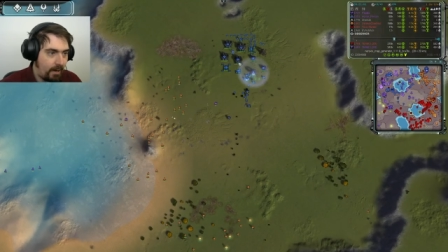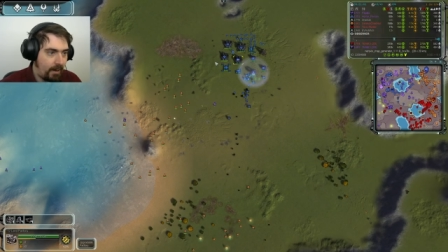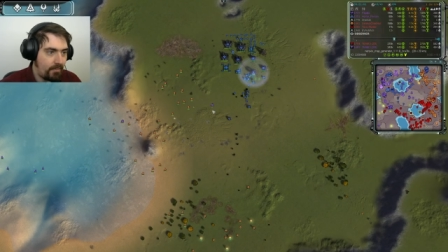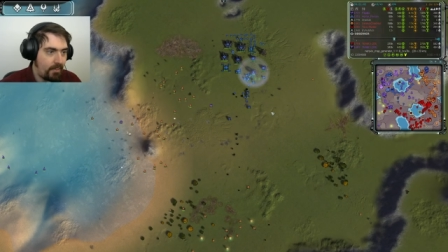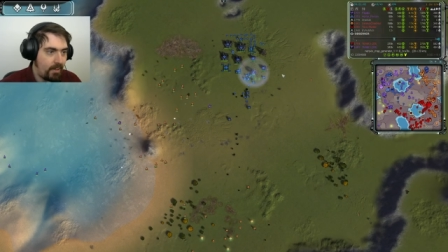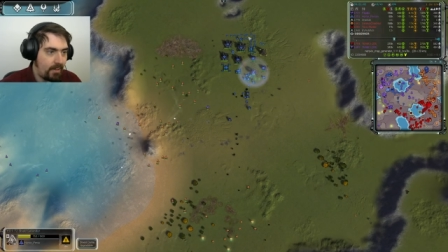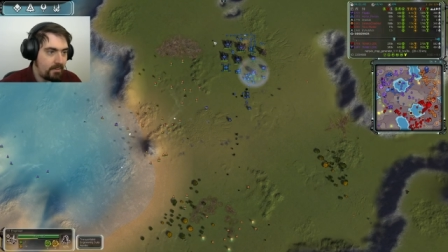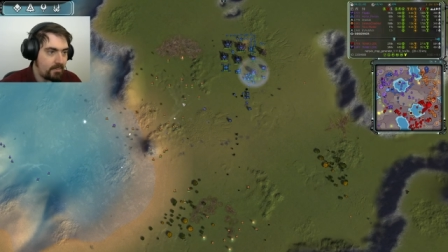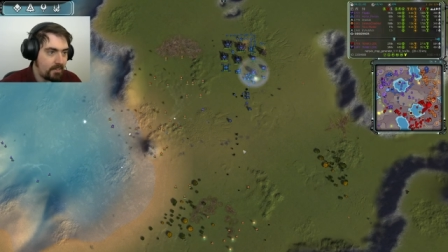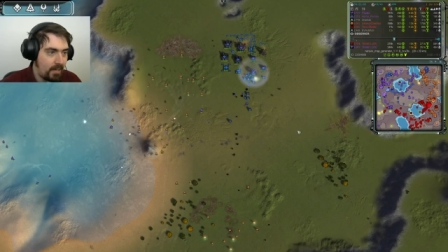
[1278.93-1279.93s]
and there
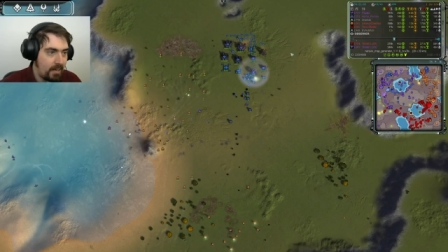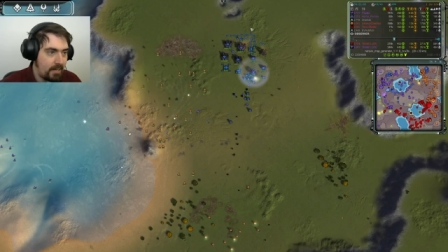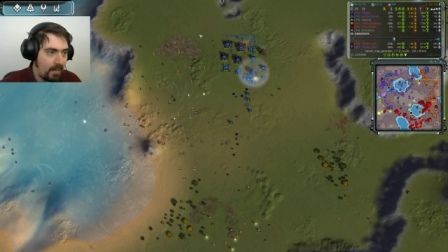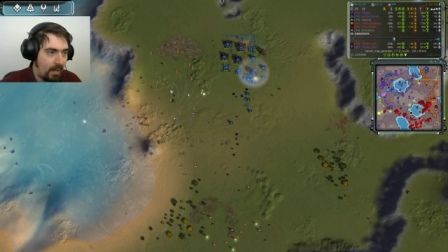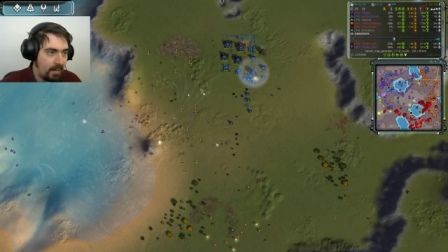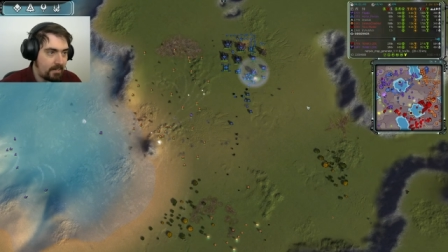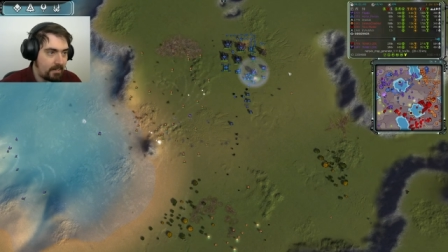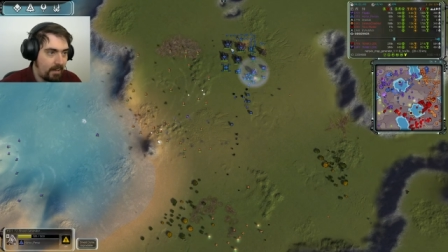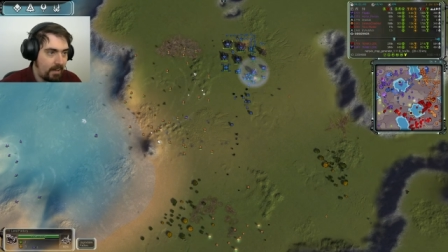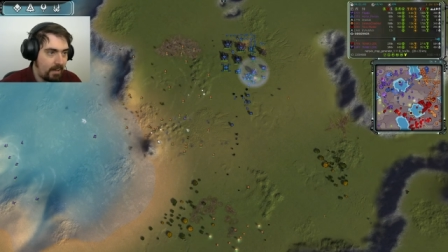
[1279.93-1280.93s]
isn't any
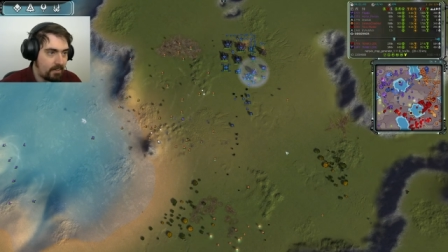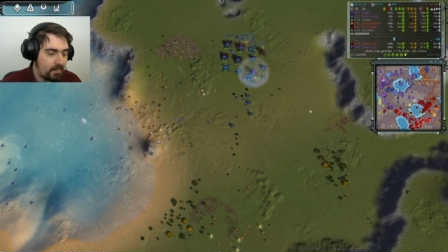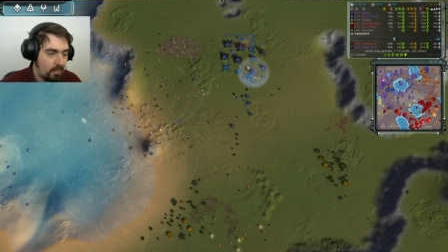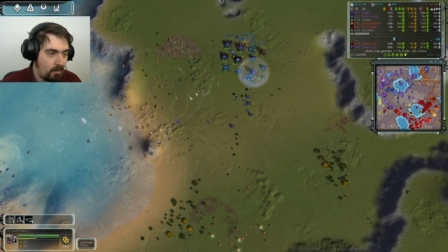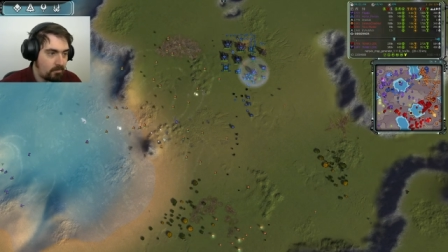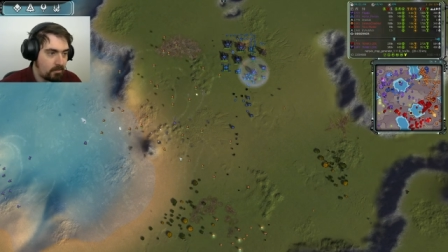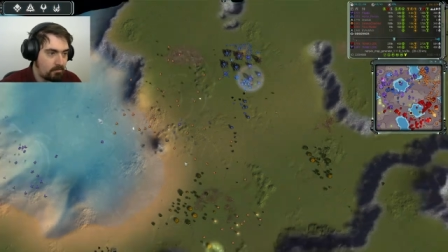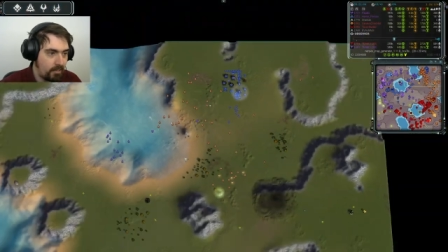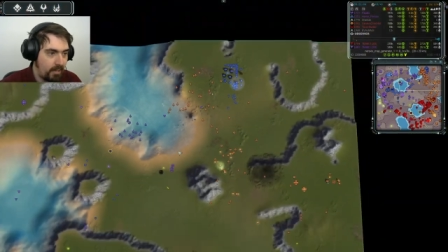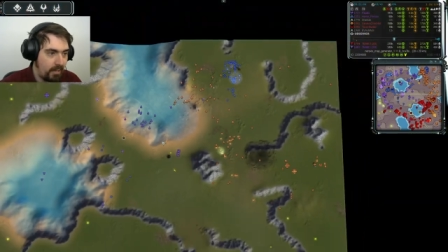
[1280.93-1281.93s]
anti-air
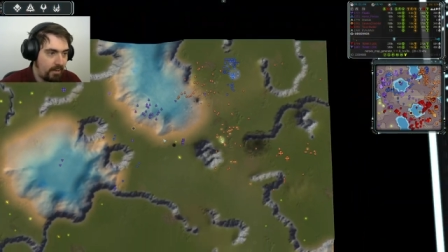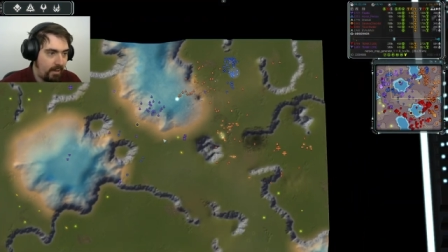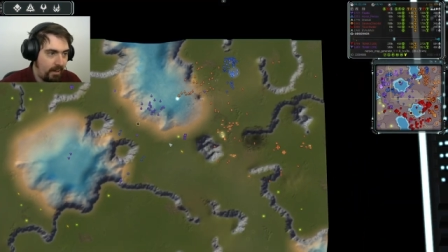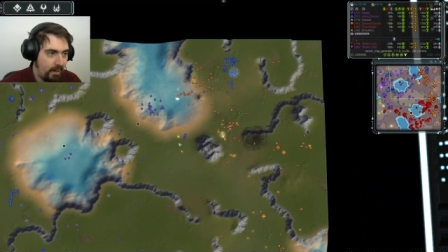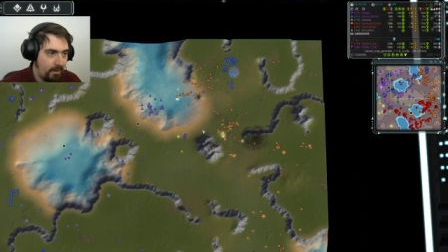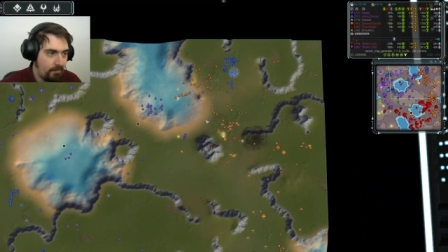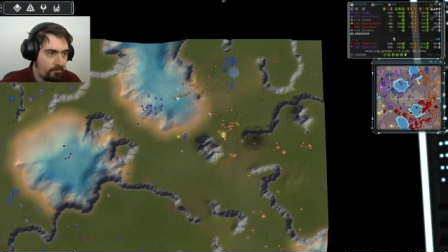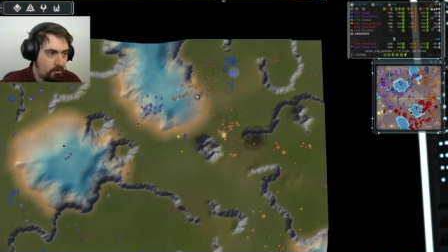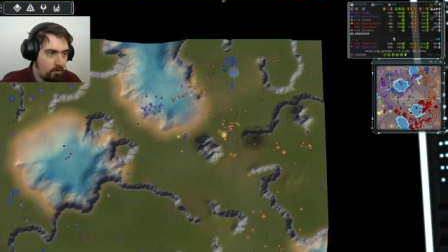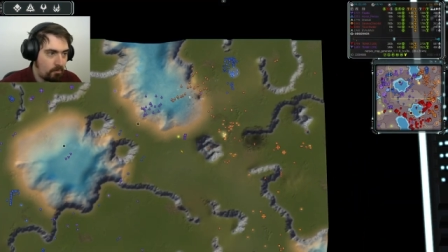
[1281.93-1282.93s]
territory in here
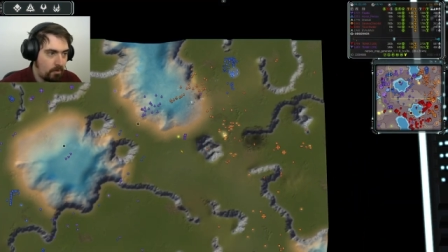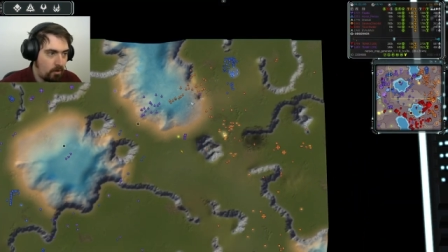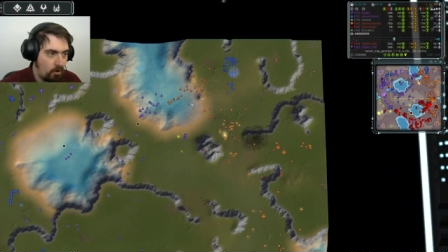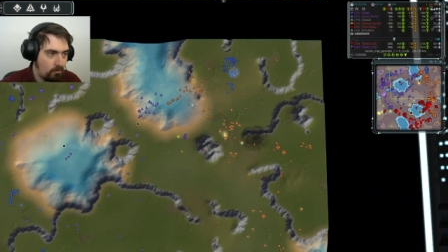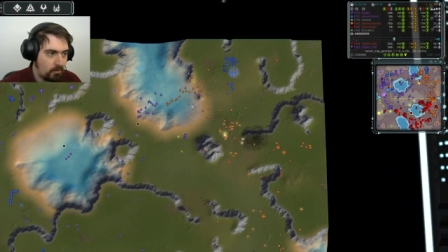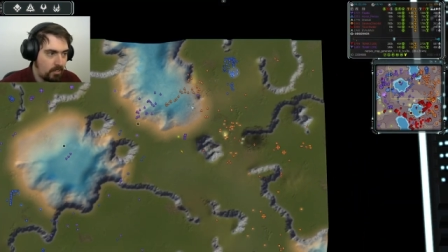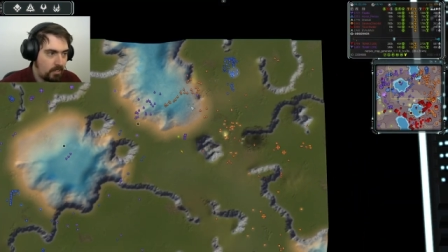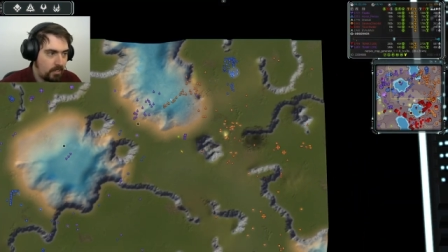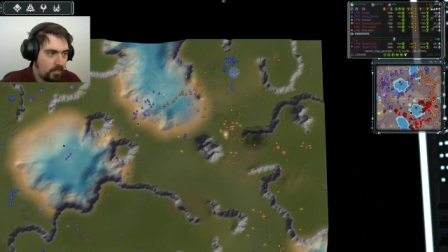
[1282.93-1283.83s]
from Horror,